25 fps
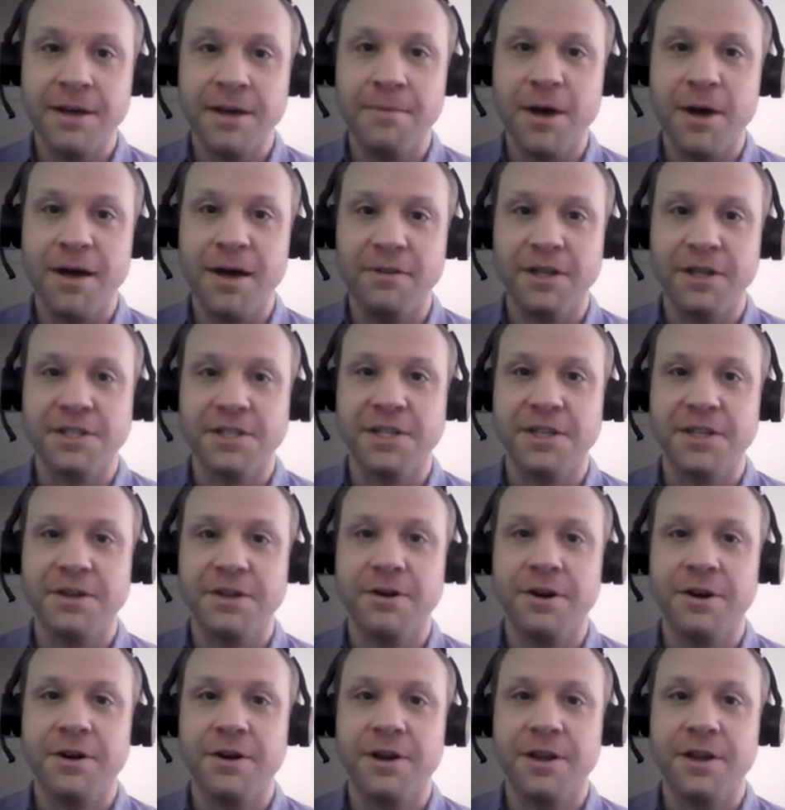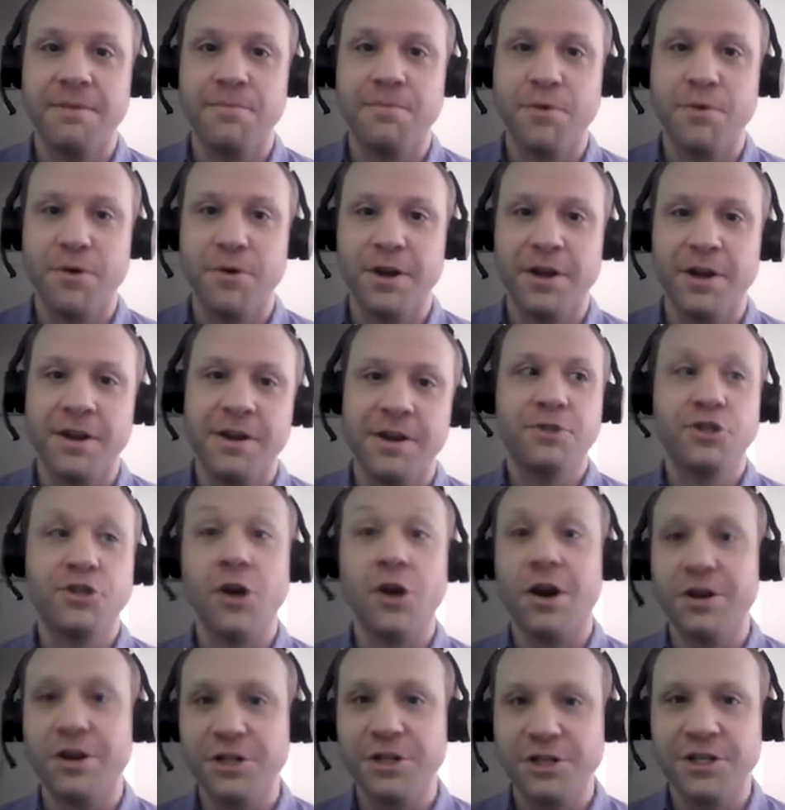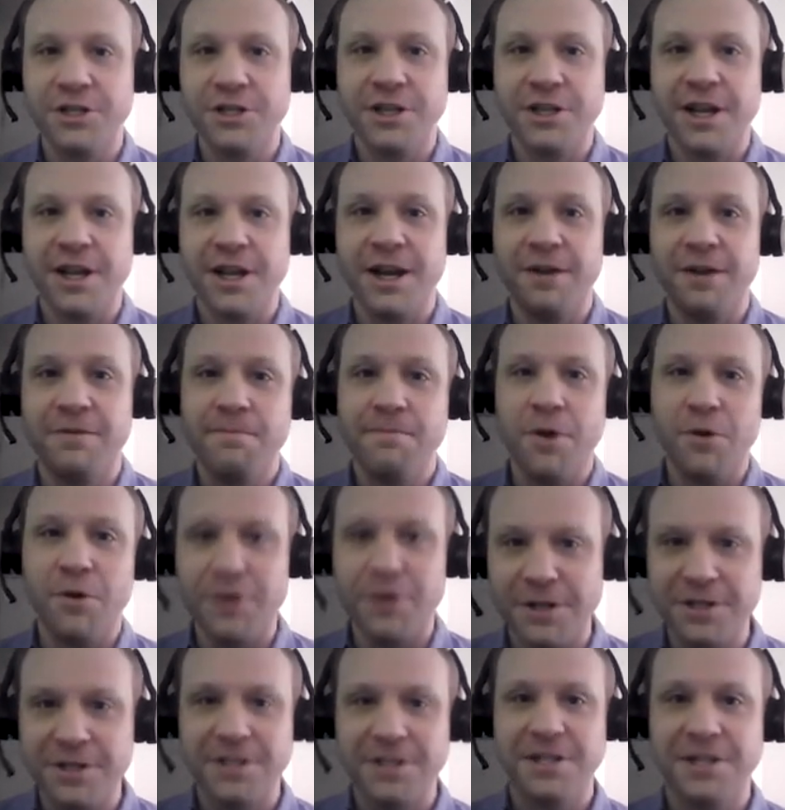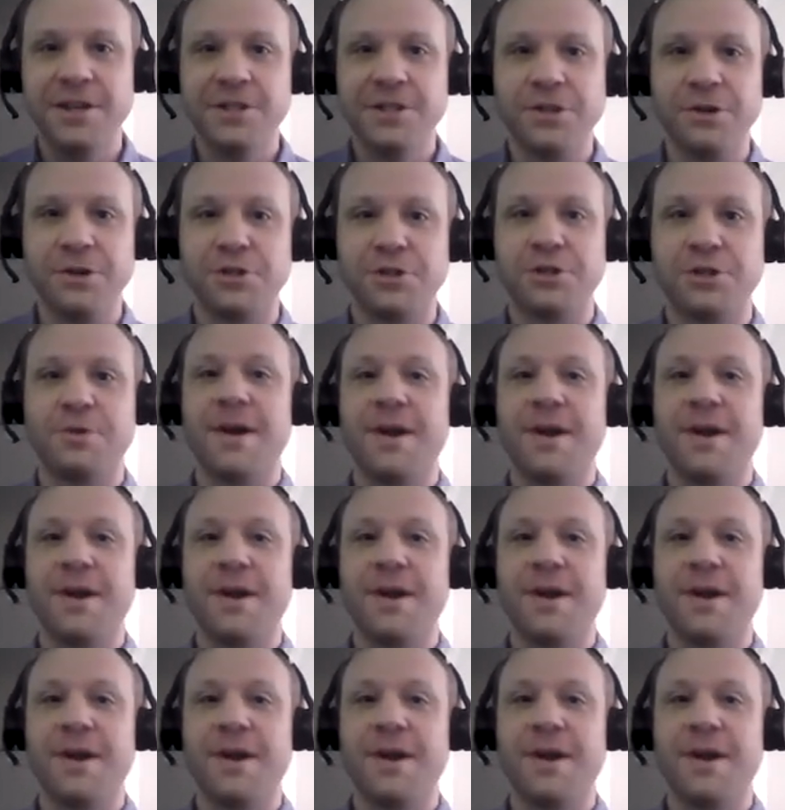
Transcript: Um, obviously, there are important charged, kind of potent social